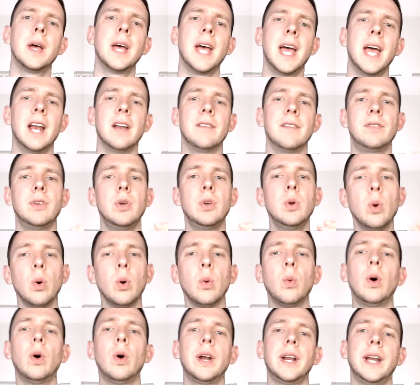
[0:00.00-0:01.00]
And if you
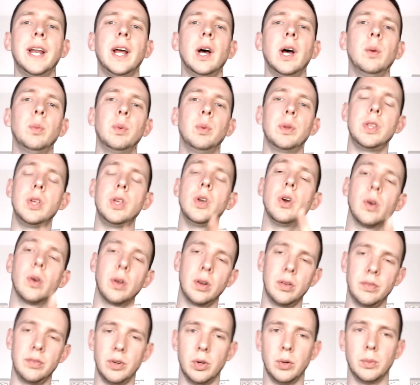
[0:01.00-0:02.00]
are wanting help with your
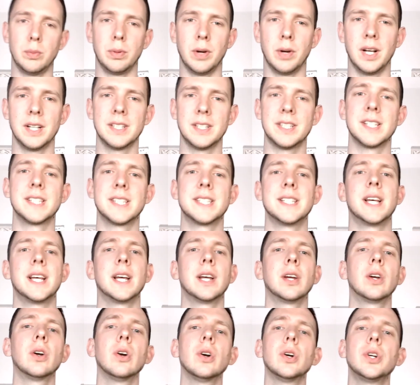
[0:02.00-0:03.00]
interviewing process, then I
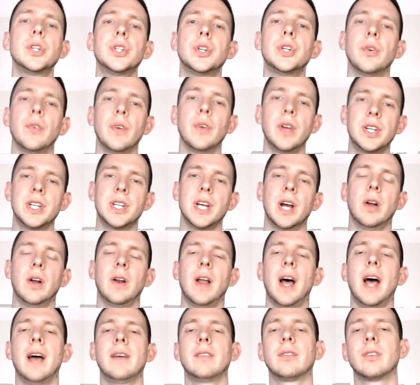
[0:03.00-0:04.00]
encourage you to reach out.
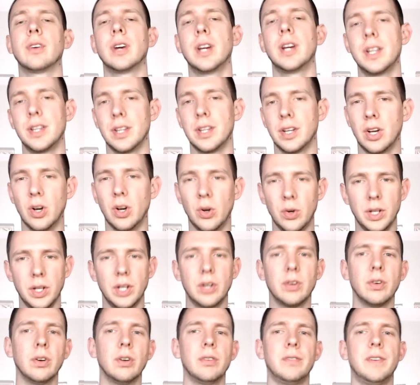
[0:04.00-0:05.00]
I've created the Coding
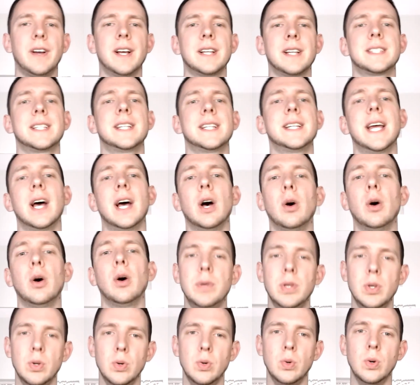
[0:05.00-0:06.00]
Career Fastlane to help
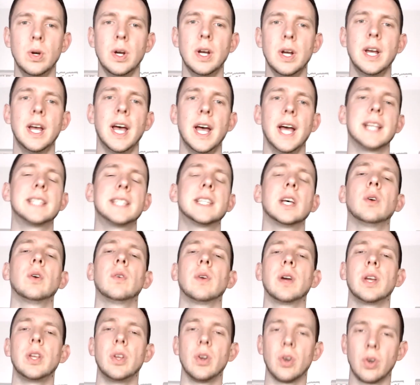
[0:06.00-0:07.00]
you
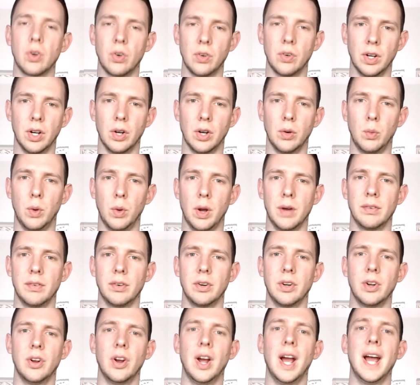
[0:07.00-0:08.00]
accelerate your career
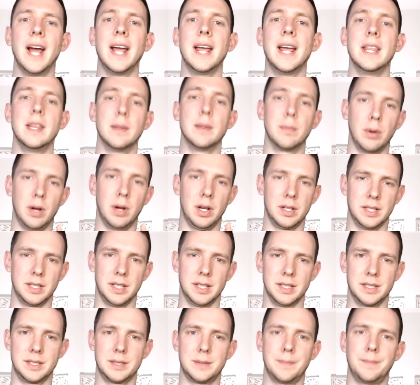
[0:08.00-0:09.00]
wherever you're at in the
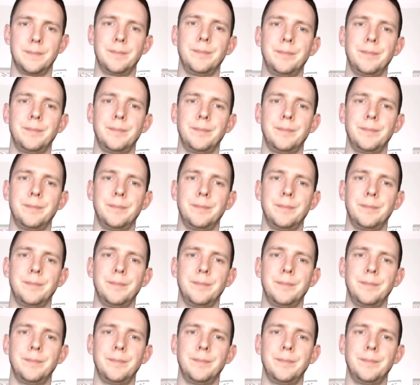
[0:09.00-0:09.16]
process.